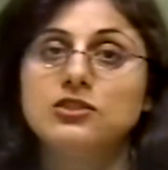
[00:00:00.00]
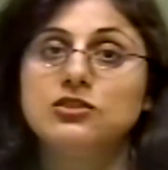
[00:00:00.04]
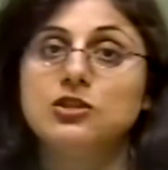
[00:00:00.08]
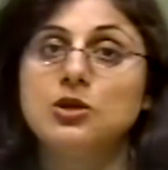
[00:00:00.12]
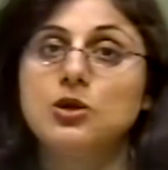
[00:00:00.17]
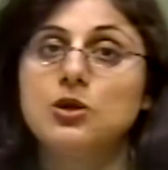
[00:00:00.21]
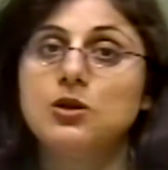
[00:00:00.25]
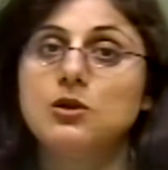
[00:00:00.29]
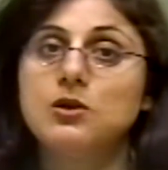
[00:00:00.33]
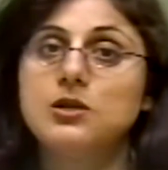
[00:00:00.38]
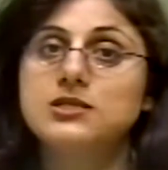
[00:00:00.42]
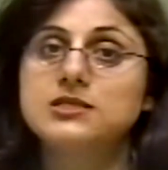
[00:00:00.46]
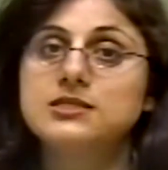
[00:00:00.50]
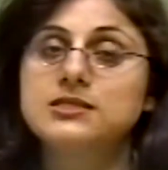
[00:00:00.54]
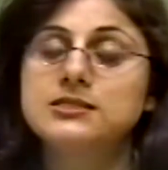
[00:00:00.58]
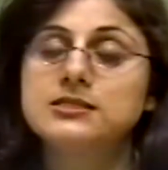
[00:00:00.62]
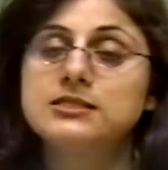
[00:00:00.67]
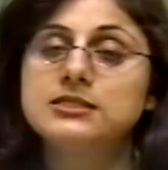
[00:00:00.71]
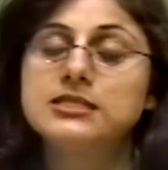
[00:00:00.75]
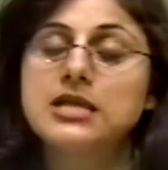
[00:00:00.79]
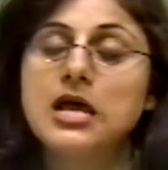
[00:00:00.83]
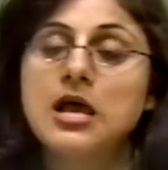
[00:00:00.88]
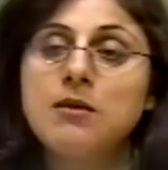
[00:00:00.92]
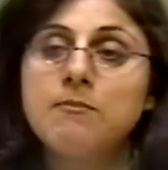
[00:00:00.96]
There is
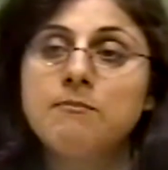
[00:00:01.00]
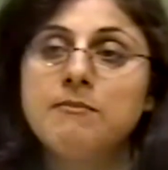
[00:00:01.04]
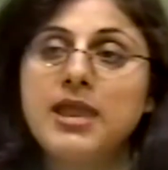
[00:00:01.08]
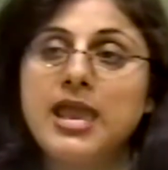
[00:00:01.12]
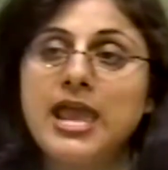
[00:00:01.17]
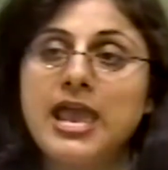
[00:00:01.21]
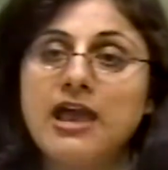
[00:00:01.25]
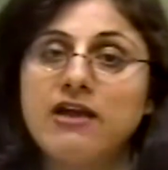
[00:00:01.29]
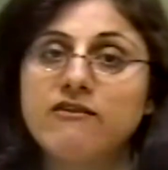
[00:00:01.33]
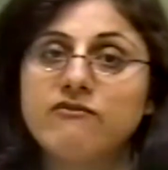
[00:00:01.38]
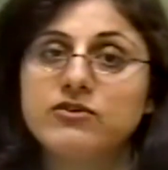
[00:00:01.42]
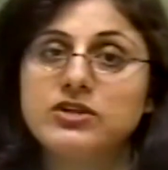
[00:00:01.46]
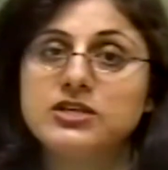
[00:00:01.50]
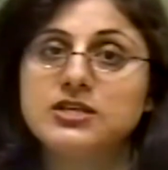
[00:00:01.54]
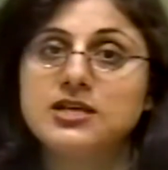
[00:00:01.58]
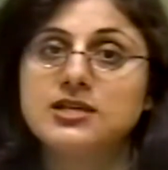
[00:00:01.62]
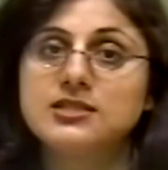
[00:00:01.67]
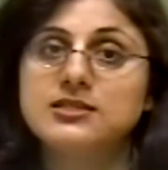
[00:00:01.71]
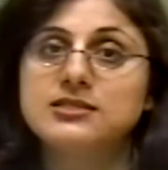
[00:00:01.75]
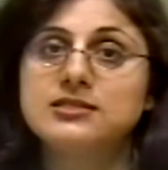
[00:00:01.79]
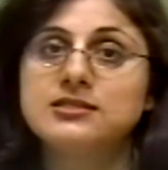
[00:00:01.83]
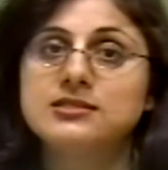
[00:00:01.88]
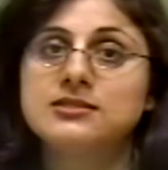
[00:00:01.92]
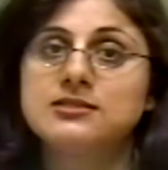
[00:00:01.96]
some
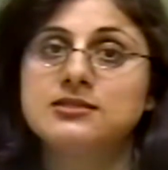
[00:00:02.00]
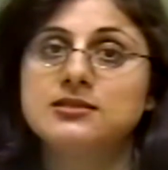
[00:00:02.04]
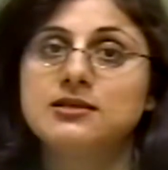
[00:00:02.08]
evidence,